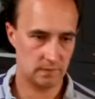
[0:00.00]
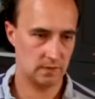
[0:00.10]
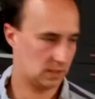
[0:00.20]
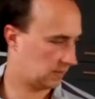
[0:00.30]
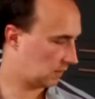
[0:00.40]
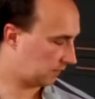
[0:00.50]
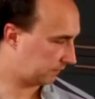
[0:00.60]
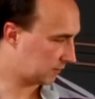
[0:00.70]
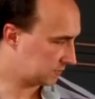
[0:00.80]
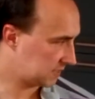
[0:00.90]
the
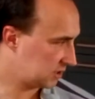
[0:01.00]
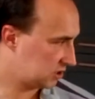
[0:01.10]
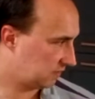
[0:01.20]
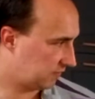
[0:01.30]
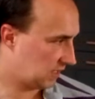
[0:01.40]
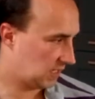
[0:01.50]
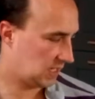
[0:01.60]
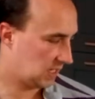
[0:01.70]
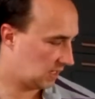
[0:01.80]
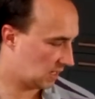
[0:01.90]
final stage of
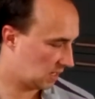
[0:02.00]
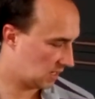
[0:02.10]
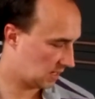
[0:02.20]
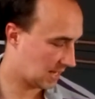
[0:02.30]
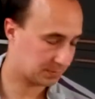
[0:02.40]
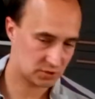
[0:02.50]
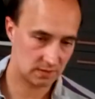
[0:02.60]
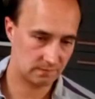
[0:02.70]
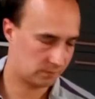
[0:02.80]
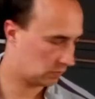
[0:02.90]
the abstract
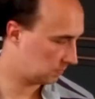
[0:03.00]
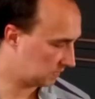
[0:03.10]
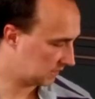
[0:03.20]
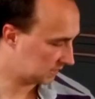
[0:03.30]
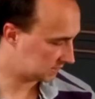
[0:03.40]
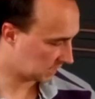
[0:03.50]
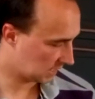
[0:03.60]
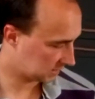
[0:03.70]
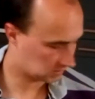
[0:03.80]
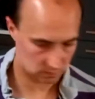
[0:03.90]
form is
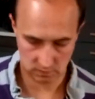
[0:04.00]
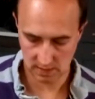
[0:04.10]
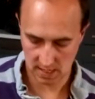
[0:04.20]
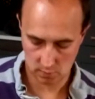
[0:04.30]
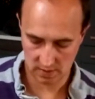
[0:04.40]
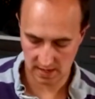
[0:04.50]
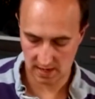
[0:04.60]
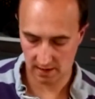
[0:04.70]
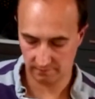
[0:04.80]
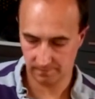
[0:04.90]
that now we
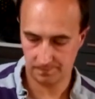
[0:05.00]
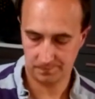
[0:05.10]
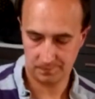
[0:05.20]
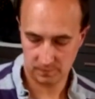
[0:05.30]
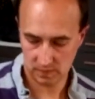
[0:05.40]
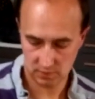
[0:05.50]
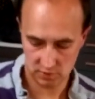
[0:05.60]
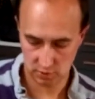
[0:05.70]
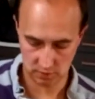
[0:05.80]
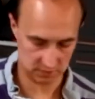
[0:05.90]
have 2
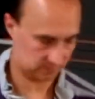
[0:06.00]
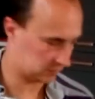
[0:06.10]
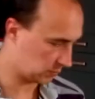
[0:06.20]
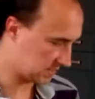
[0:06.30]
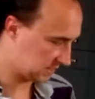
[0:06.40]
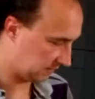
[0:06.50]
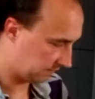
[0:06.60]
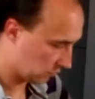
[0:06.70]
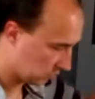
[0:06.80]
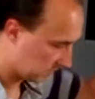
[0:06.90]
lots of
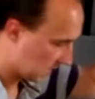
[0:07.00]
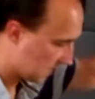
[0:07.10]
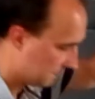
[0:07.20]
24 there.